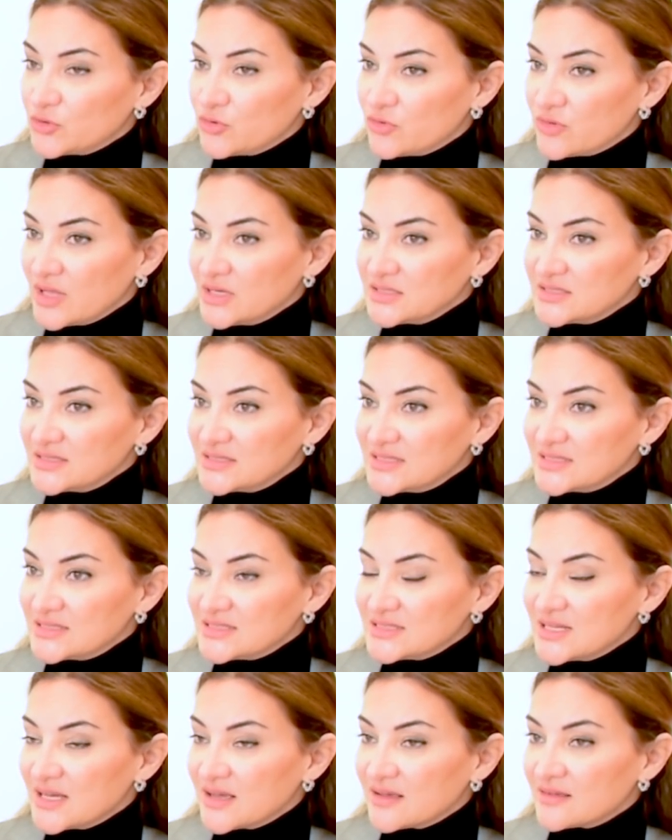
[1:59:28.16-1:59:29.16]
two thousand
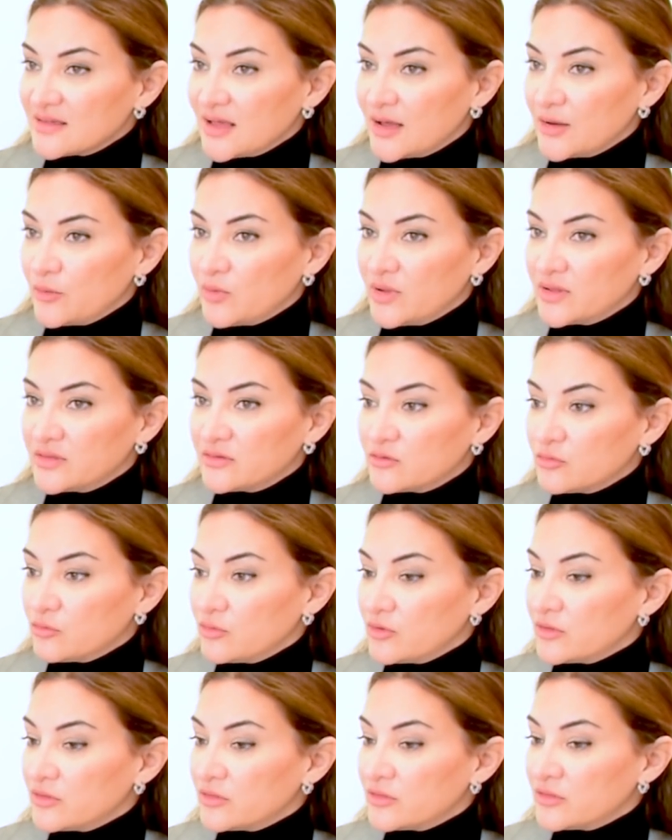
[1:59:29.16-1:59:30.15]
six, I went
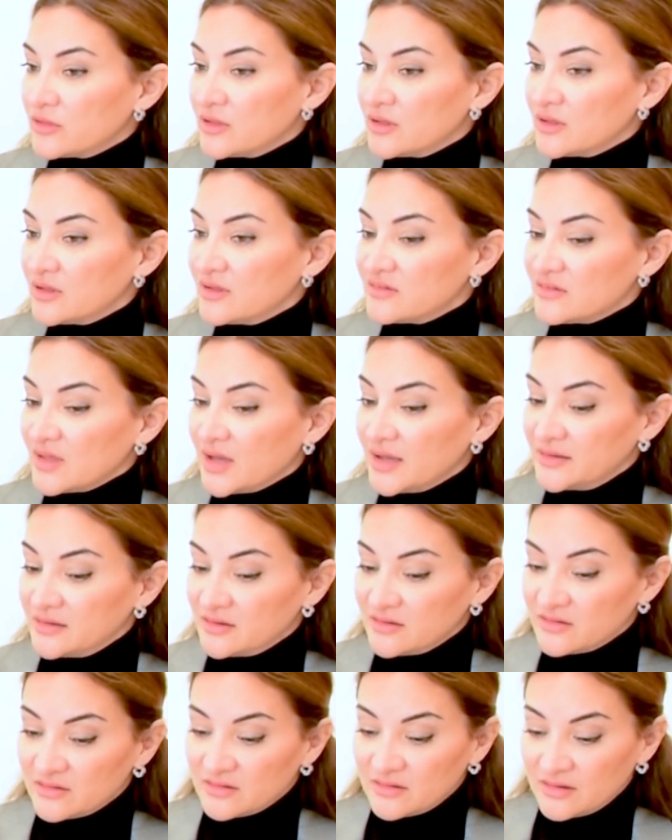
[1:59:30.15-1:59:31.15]
with uh, His
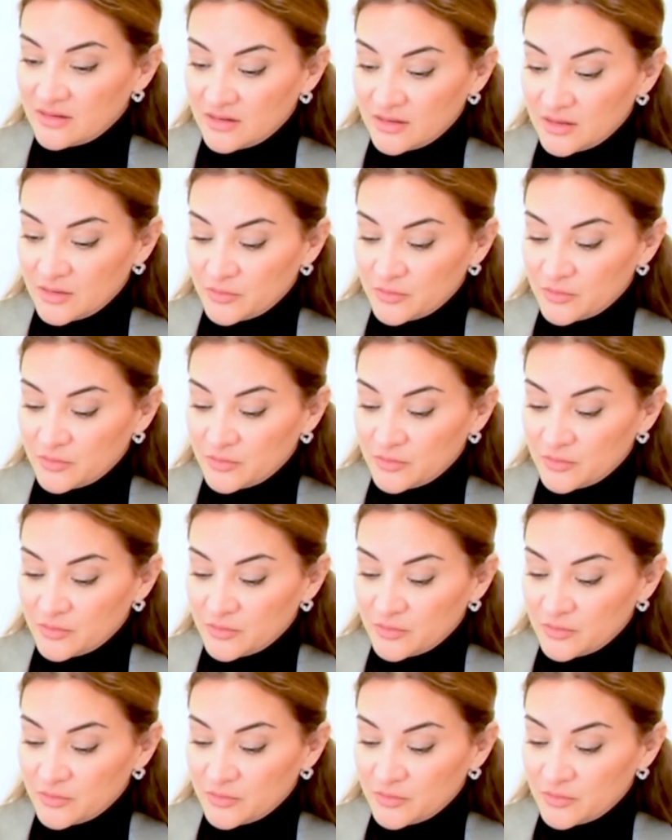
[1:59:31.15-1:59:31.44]
Highness uh,